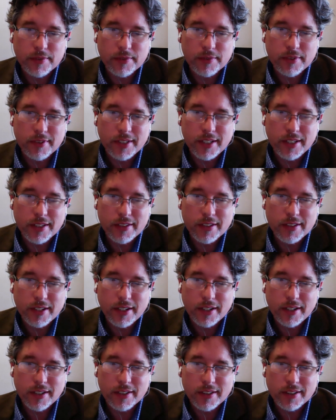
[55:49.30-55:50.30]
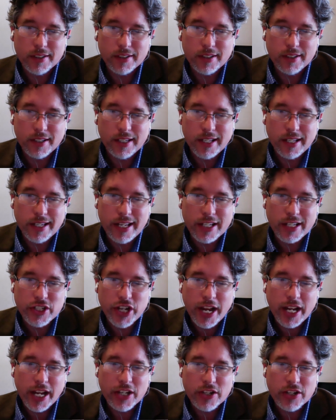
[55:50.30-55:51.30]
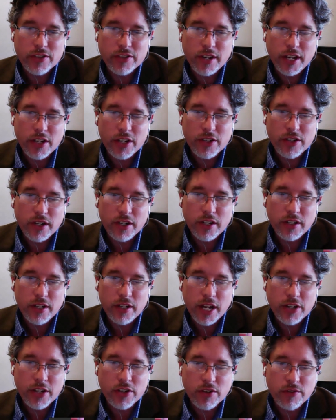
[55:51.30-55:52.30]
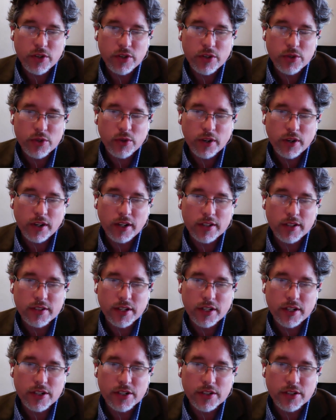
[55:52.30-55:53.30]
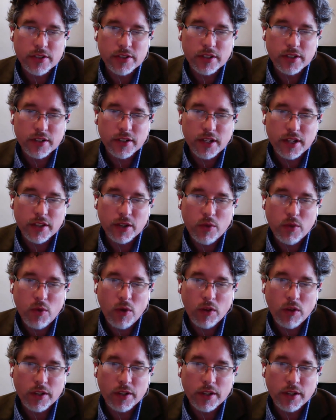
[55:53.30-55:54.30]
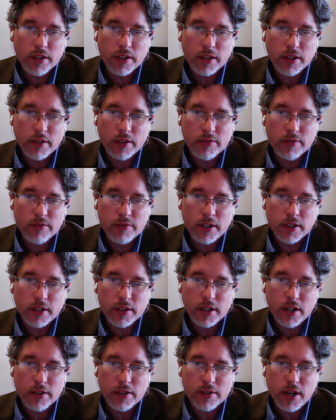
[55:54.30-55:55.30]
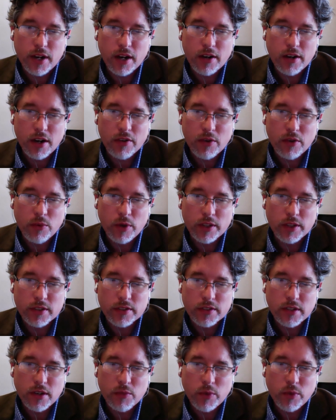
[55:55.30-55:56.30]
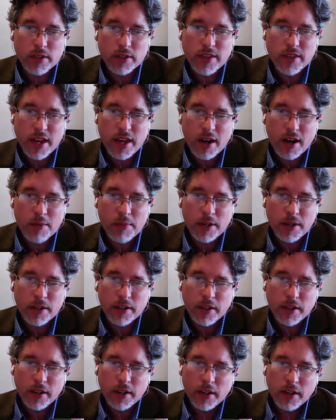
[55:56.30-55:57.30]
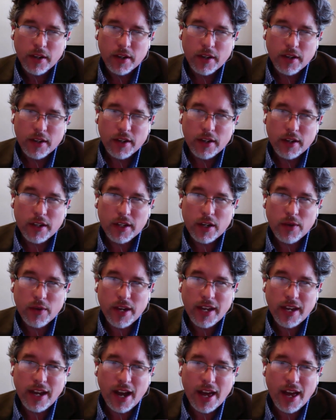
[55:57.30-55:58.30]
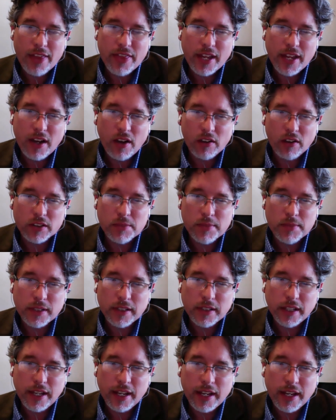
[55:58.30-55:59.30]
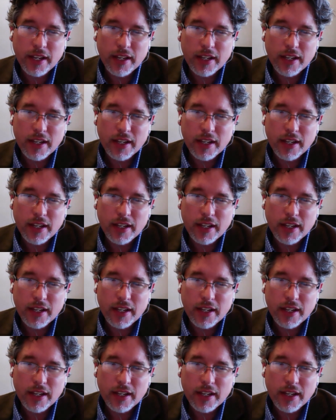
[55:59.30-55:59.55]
it changes the nature of news organizations and the quality of what's there. But I think ultimately